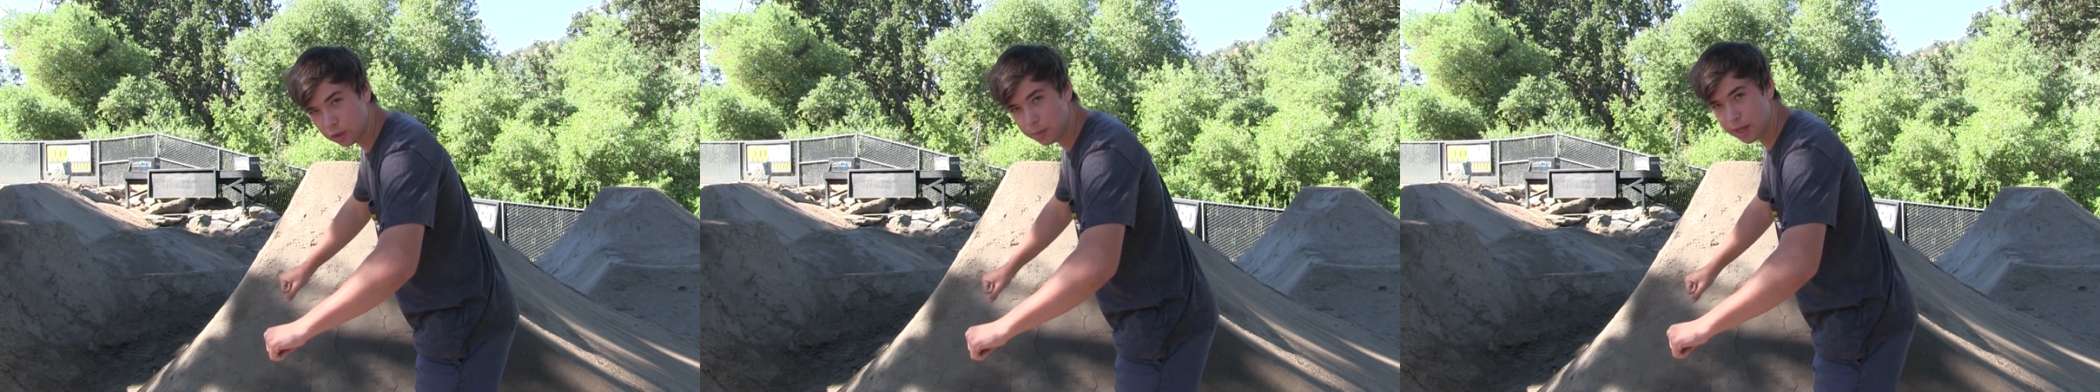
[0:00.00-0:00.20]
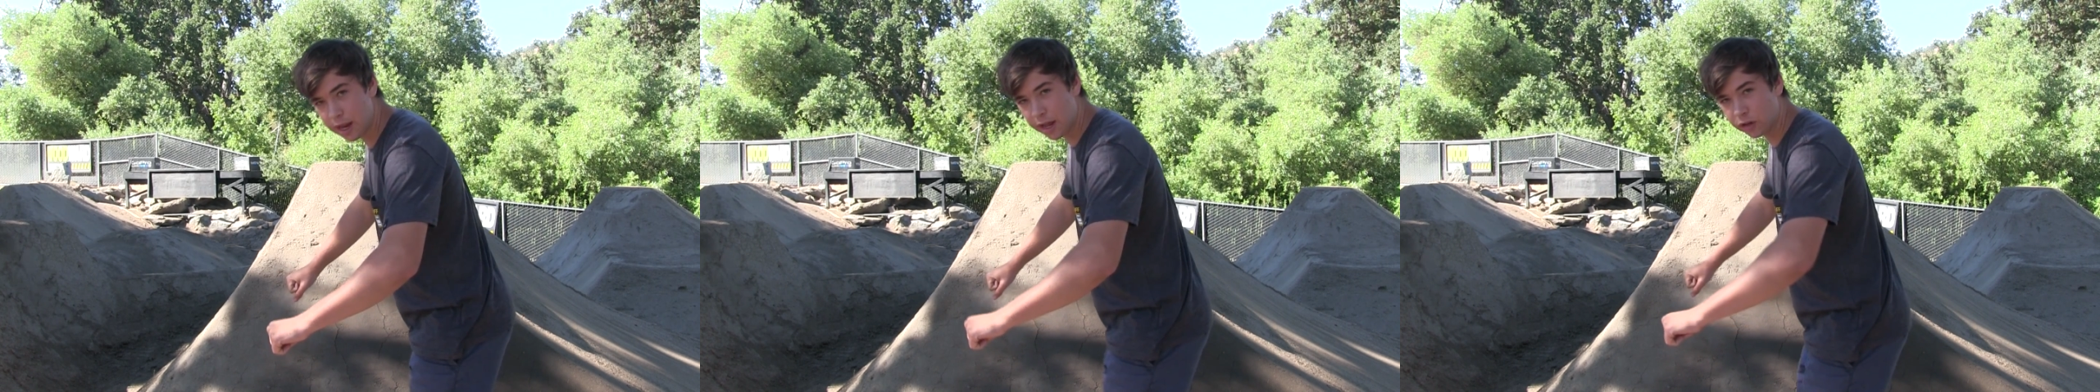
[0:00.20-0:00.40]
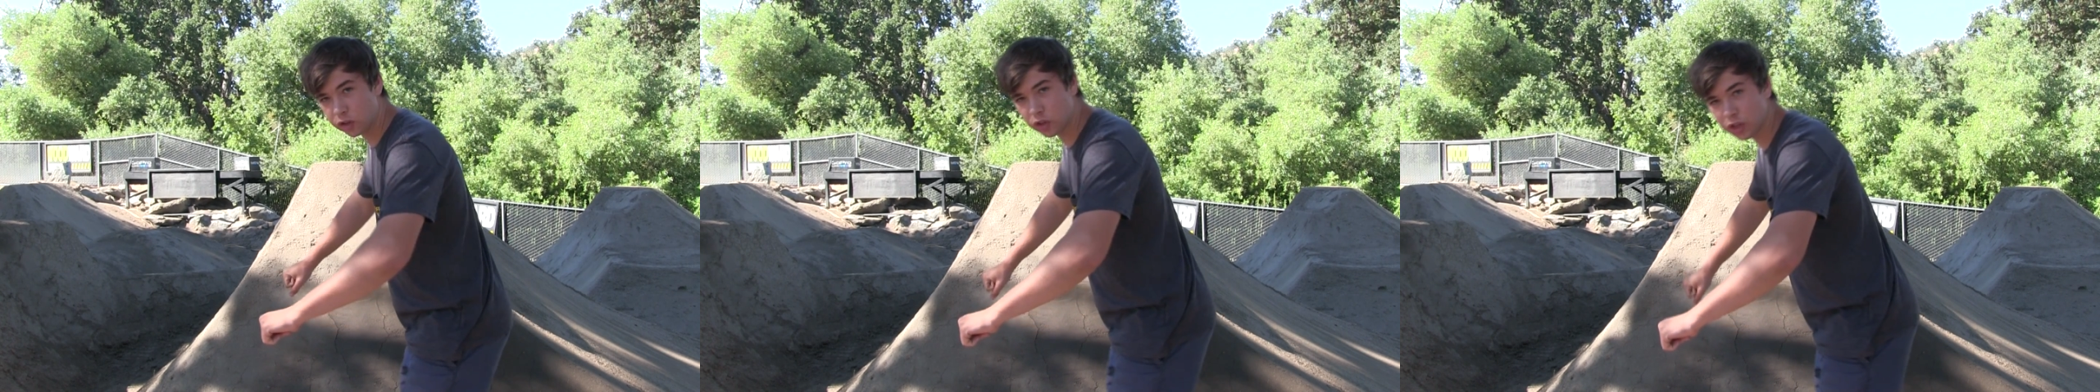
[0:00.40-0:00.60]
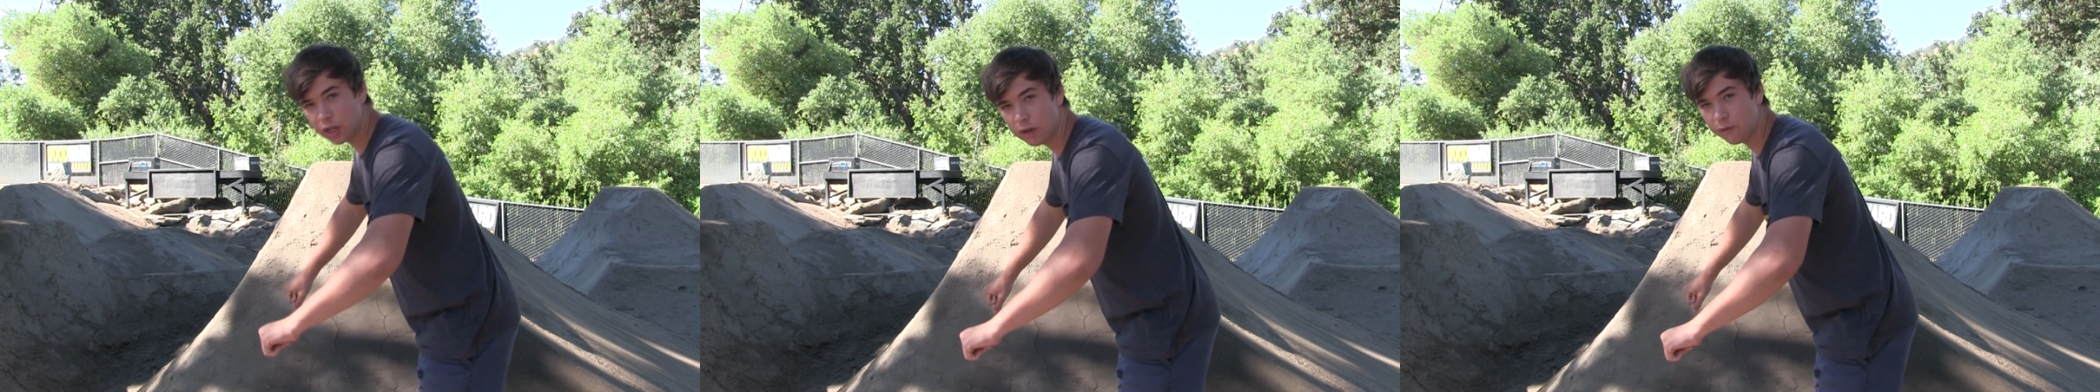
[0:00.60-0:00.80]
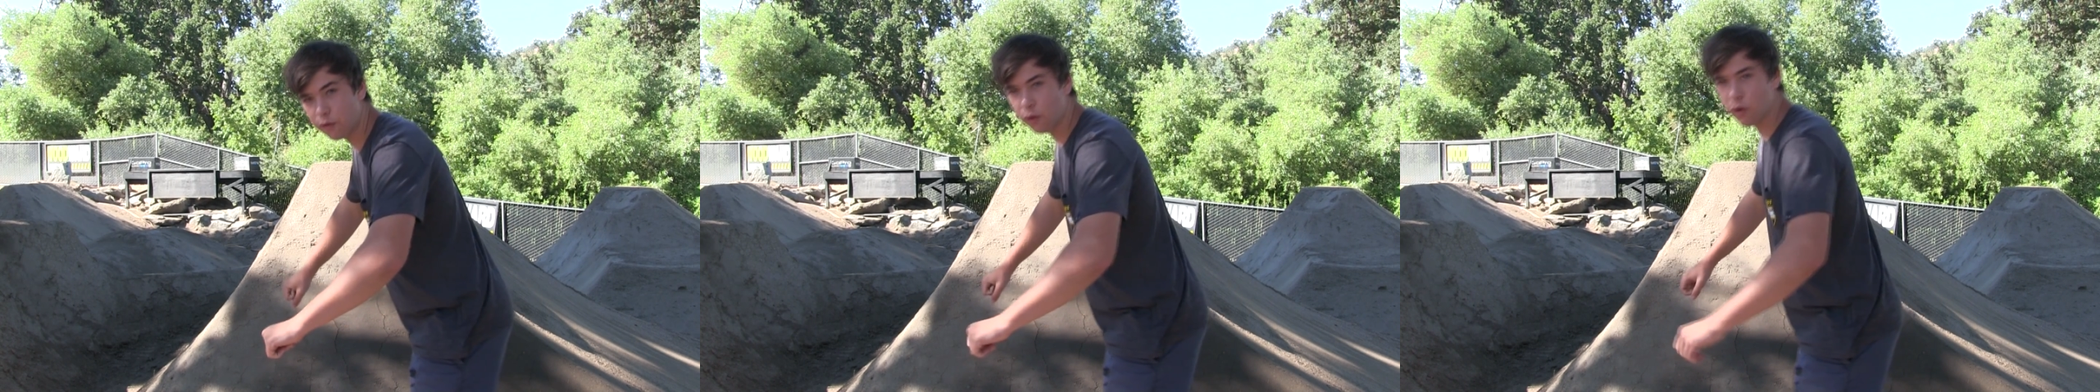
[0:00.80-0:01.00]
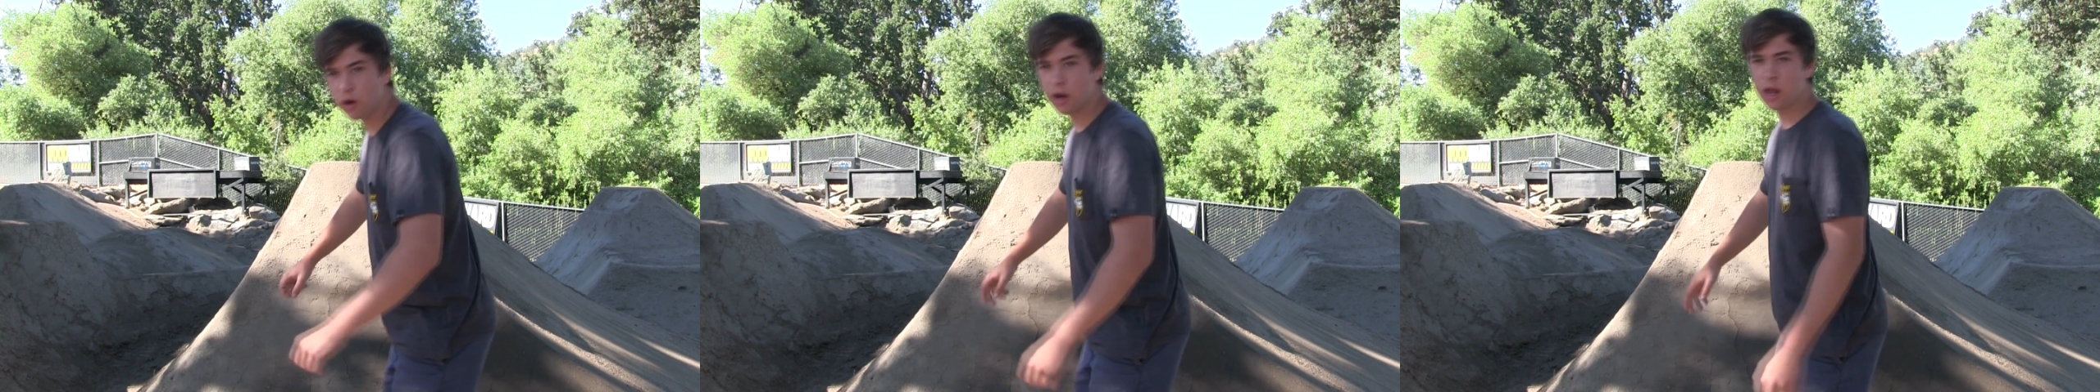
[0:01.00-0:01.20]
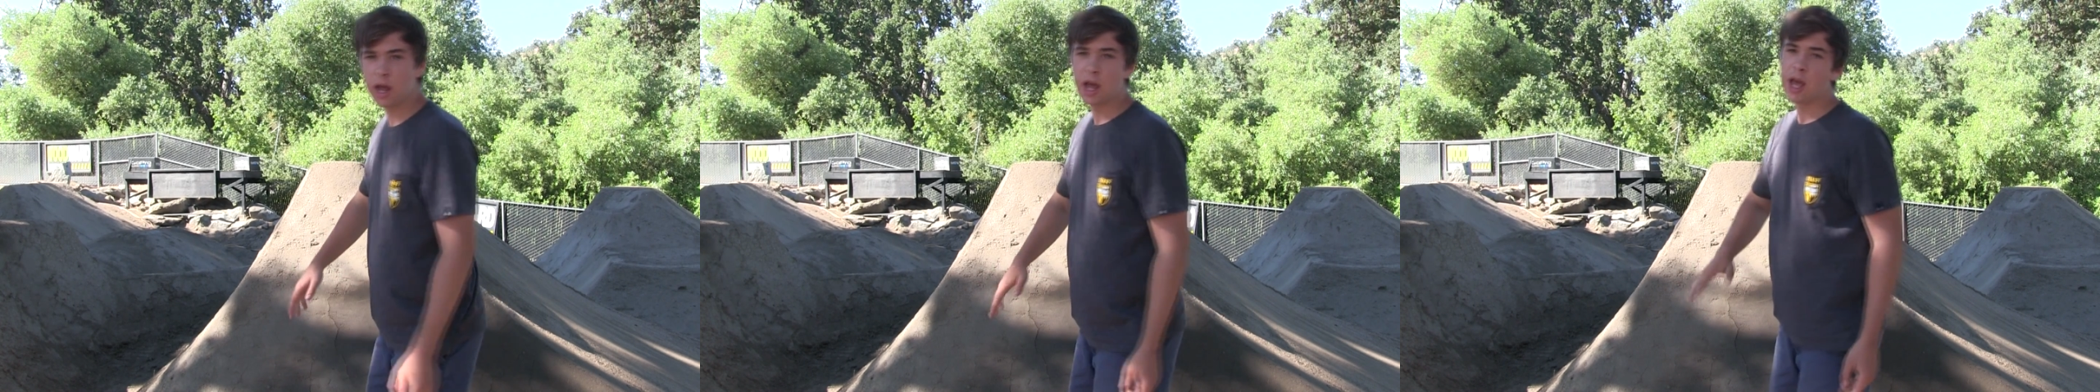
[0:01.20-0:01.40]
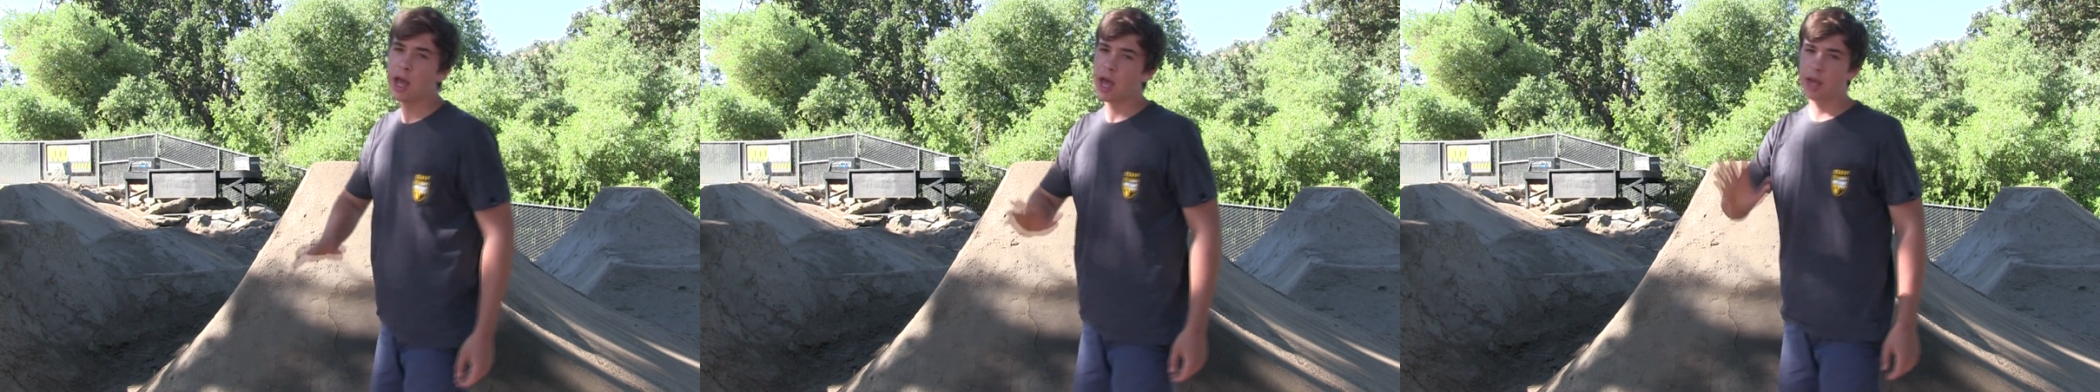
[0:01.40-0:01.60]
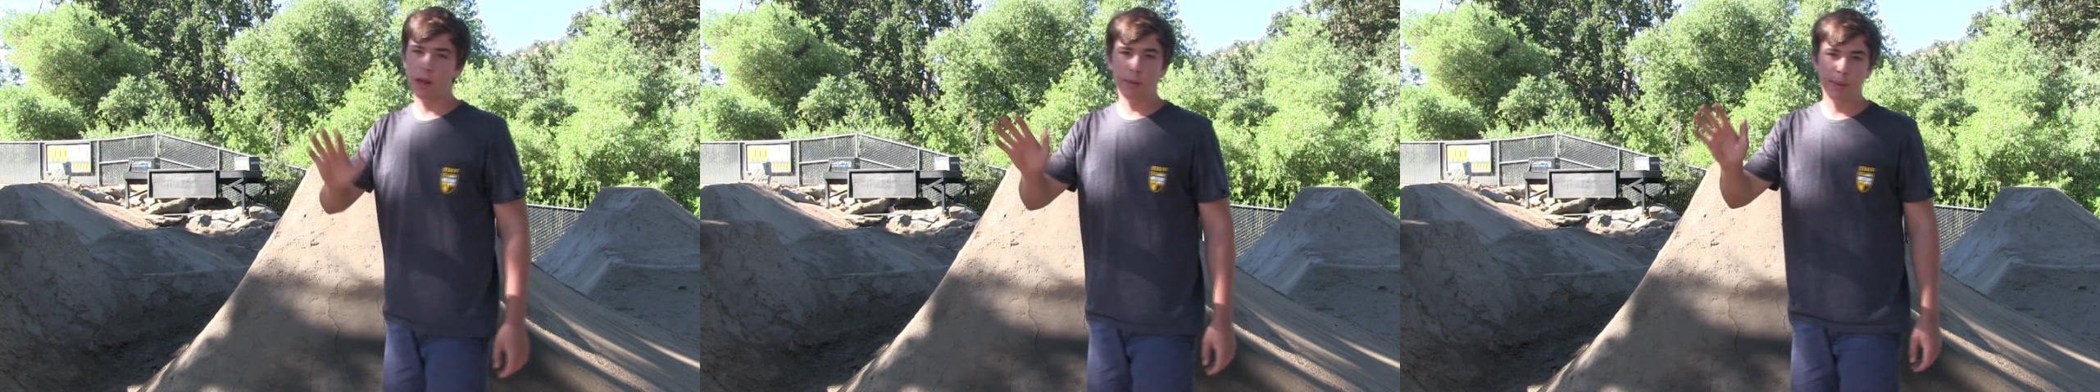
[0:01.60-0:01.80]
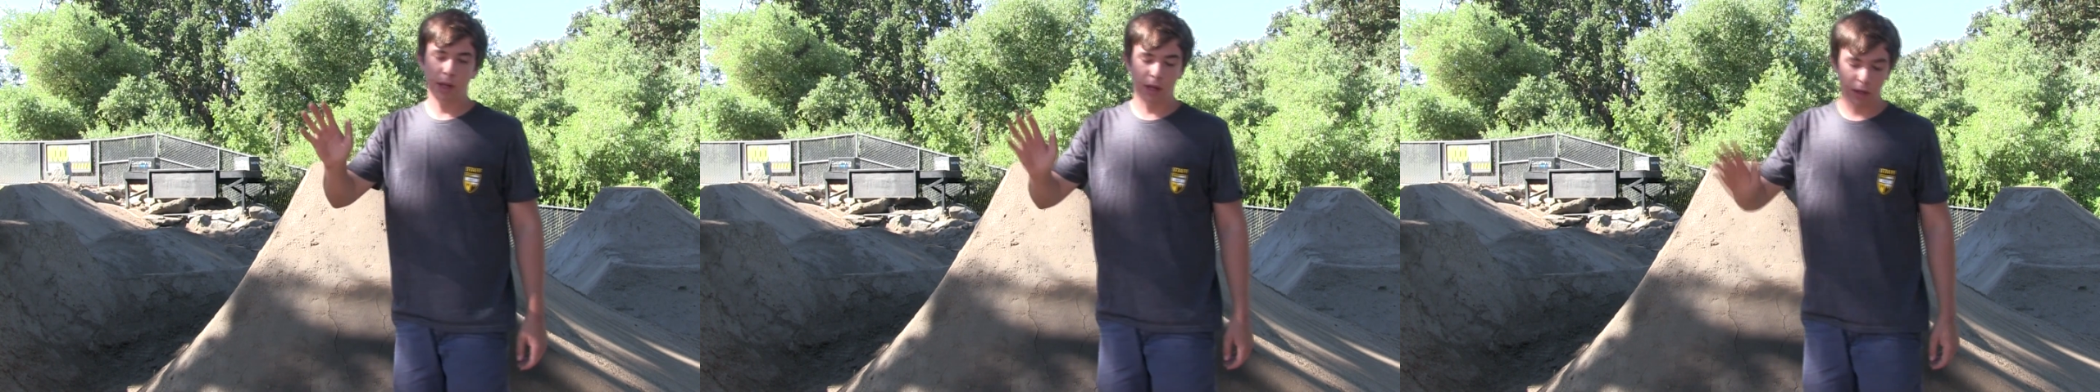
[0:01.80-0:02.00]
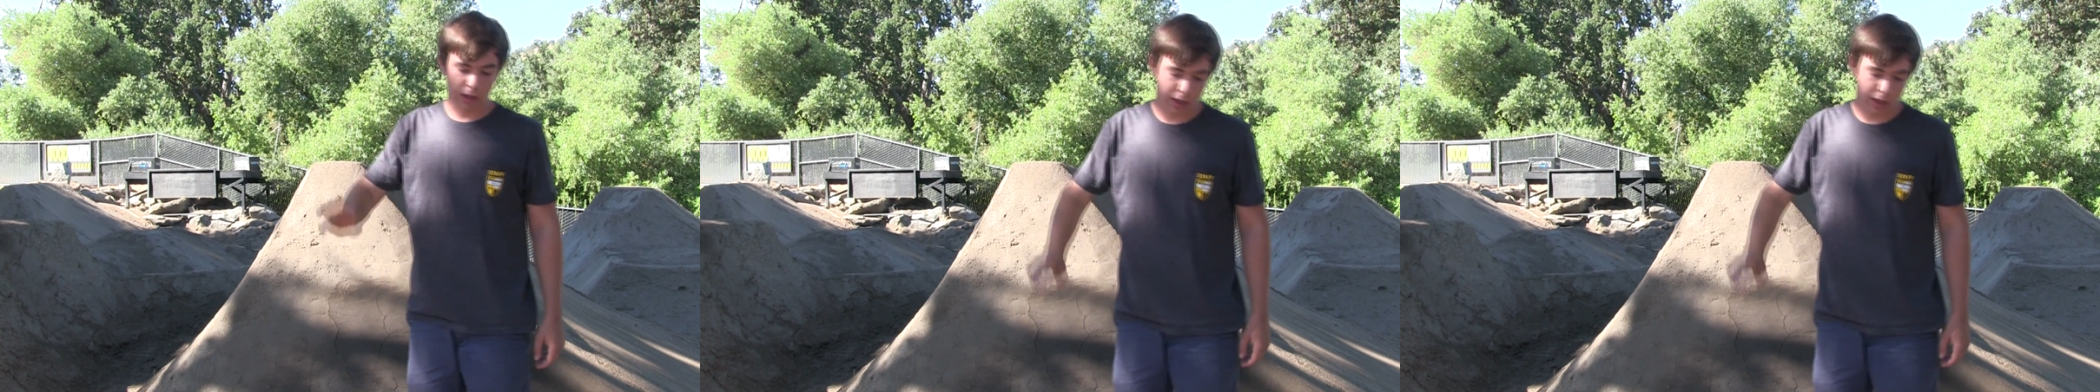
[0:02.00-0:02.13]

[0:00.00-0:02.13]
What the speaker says: a little bit and just lean forward, and you'll be all